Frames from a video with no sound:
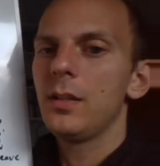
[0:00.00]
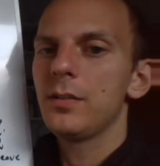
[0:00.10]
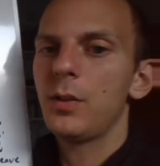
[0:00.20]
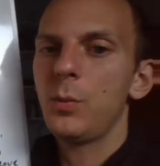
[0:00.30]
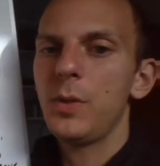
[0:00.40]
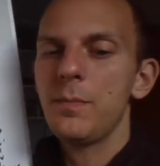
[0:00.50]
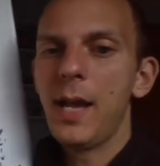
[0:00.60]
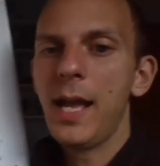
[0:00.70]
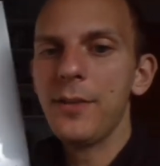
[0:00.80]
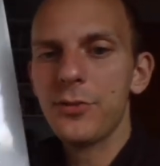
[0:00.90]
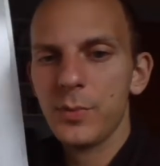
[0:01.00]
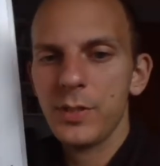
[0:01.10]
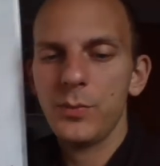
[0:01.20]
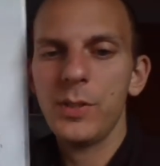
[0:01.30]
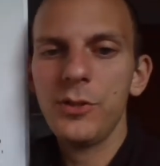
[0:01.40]
So we match,
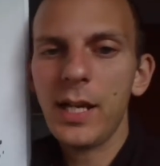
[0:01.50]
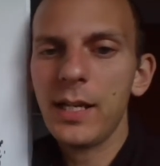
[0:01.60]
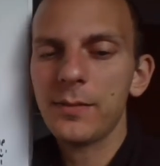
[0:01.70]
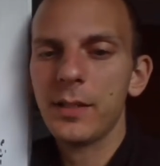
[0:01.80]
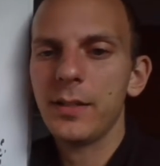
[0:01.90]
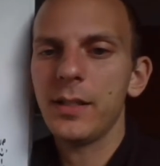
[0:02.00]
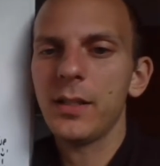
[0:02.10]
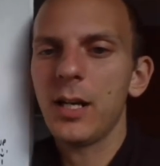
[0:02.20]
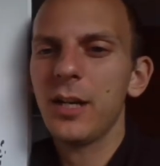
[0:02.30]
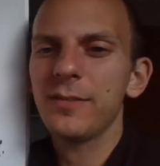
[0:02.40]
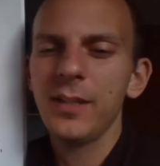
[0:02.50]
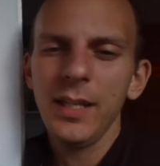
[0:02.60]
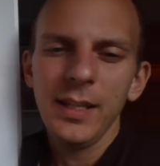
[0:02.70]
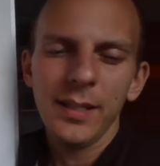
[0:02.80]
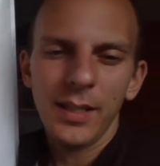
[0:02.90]
we, we check everything off
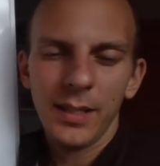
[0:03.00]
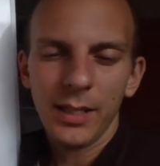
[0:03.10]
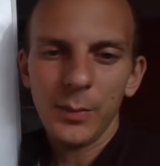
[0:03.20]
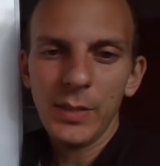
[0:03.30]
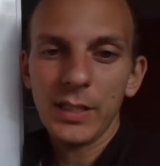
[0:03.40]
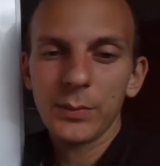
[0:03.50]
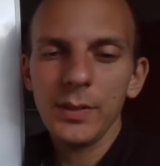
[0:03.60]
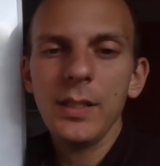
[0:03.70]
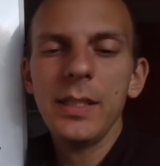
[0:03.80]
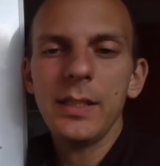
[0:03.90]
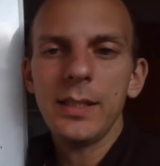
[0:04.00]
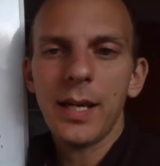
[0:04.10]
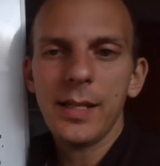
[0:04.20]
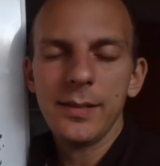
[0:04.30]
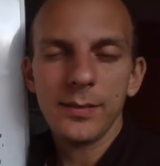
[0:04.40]
um, in a really
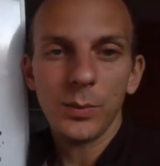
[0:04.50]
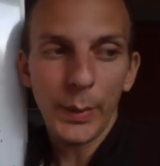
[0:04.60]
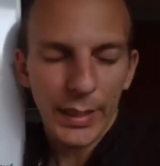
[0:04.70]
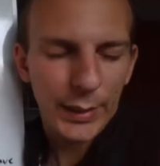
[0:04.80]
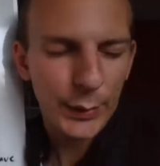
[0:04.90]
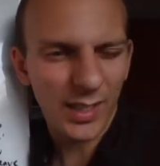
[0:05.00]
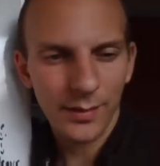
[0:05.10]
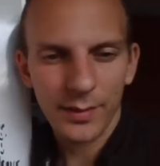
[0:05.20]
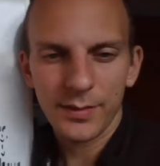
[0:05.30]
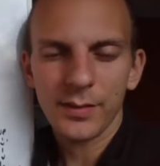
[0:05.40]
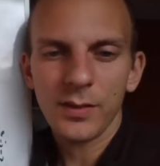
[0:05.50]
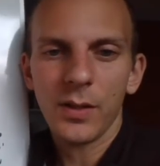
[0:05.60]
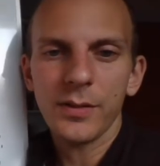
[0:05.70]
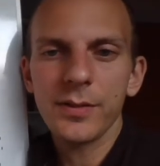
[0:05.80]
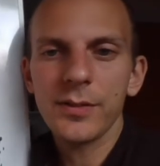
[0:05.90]
nice way there. This is
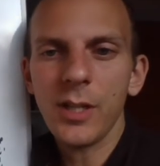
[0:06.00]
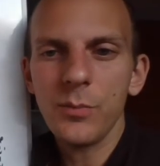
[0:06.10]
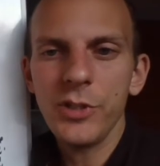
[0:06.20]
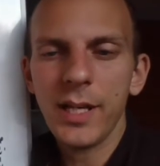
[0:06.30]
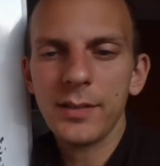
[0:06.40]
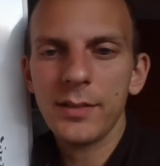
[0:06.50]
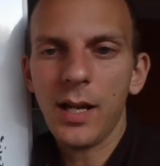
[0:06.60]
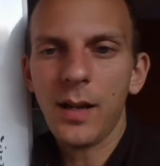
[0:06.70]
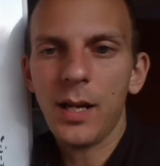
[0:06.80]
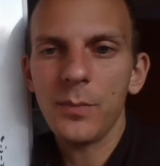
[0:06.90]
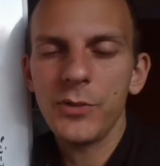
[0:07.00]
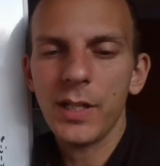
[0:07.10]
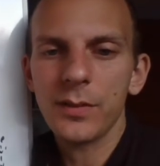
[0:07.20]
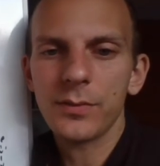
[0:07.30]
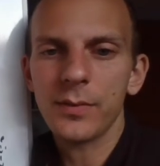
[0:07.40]
called subject to
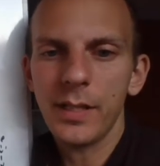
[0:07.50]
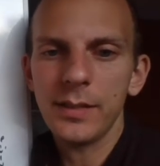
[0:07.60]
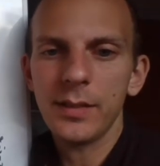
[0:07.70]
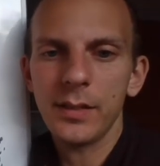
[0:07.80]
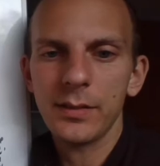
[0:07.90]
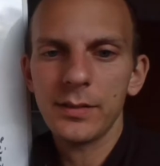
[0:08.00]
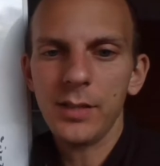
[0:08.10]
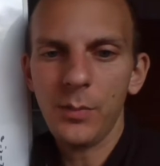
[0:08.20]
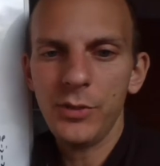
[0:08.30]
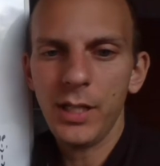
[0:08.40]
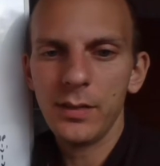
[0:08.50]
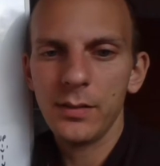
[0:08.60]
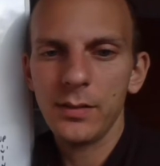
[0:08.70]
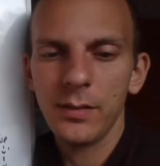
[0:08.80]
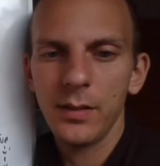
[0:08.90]
object raising.
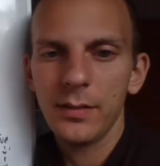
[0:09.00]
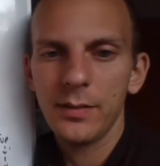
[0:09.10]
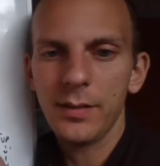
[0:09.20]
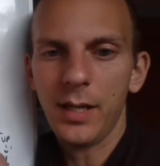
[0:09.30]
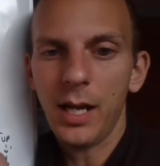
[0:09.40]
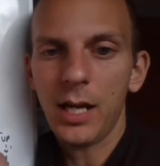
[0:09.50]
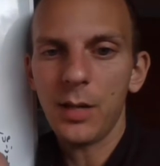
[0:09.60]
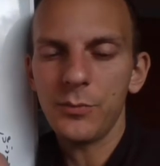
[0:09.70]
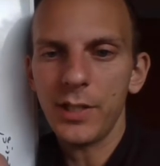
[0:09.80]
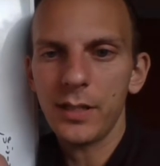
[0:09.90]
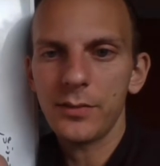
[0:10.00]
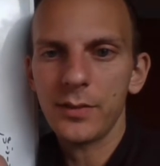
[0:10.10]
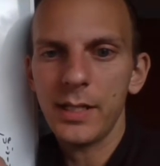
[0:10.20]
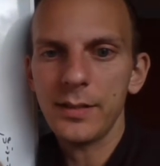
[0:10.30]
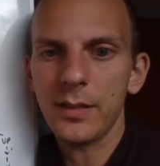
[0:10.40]
Subject to object
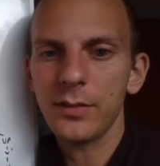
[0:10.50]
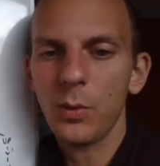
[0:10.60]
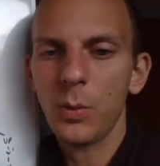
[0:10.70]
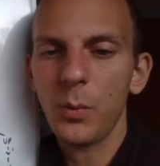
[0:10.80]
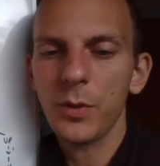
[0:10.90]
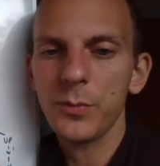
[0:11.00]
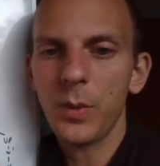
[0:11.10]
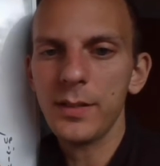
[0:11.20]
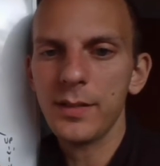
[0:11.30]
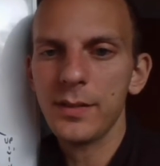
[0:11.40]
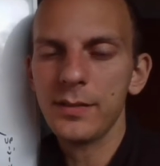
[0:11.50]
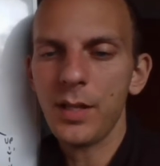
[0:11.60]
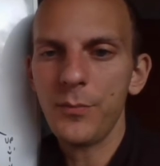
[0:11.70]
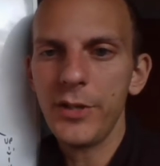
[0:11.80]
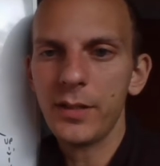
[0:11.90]
raising. So what was once the
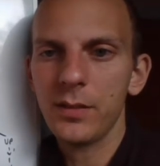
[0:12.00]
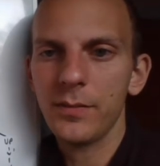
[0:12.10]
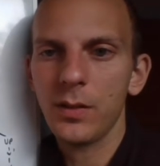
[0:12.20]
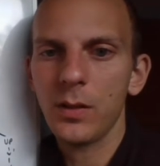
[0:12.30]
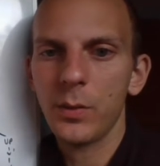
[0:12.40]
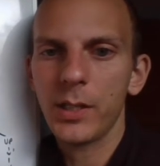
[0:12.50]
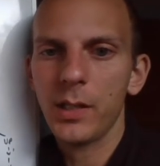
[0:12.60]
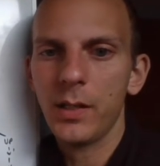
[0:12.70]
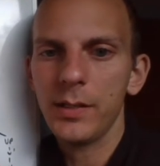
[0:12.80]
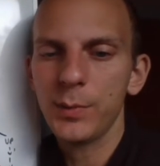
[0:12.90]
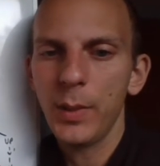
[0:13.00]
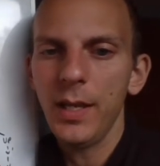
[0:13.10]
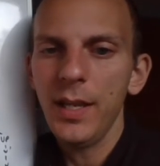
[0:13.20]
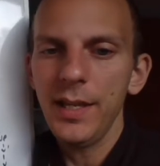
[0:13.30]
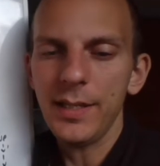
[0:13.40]
subject of the lower clause
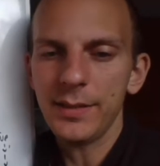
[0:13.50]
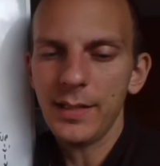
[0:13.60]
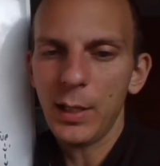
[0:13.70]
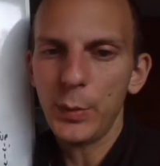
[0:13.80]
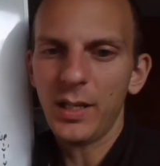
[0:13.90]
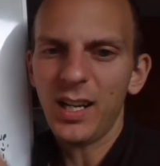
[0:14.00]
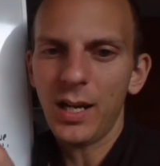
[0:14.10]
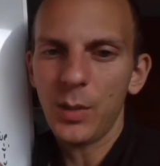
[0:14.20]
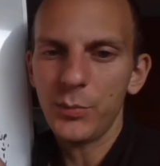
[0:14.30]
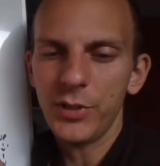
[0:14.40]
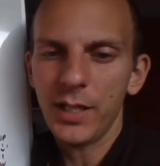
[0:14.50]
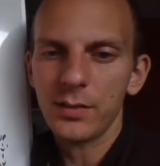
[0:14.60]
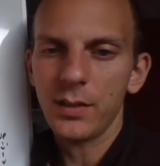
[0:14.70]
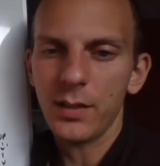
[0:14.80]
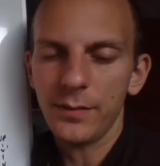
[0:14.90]
is now the
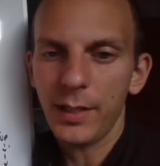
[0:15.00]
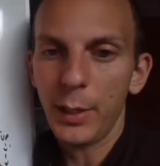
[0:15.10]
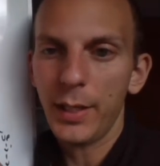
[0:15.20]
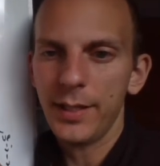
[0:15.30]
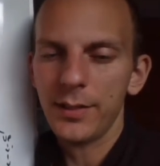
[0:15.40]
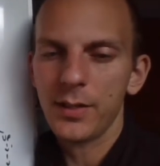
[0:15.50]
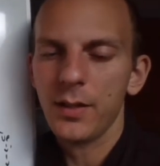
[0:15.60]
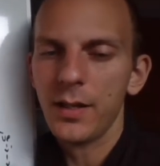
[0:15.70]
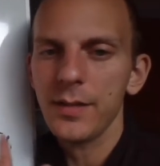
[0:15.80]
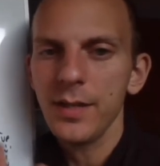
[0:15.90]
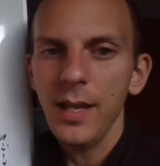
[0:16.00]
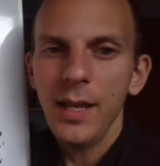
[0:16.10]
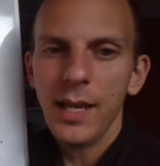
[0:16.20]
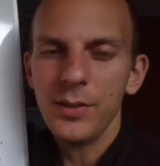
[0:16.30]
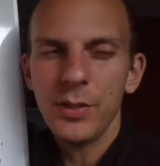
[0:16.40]
object of the higher clause.
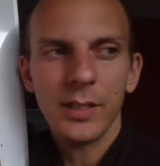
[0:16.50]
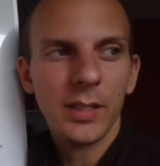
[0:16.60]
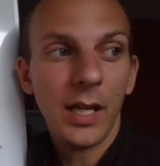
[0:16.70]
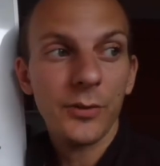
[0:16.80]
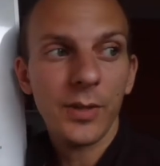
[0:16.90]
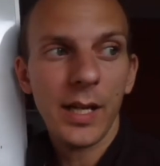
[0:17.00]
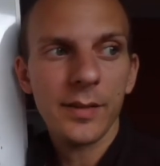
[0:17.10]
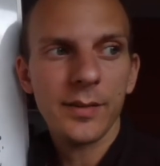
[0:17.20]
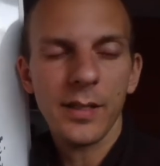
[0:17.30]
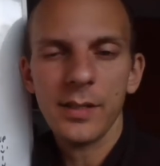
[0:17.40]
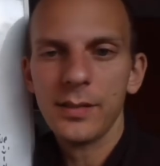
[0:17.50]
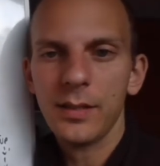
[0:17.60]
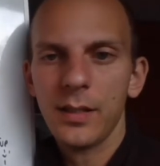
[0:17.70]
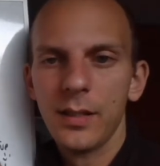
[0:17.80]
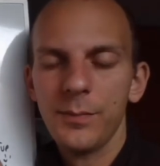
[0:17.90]
And you can contrast this
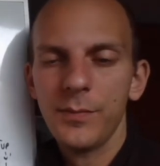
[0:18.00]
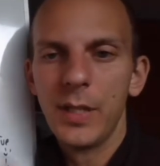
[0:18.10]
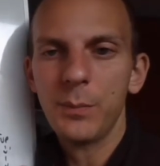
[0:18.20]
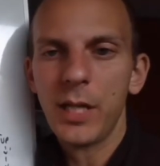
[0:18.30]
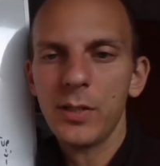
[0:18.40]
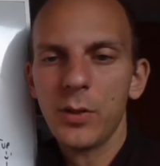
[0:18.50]
um, by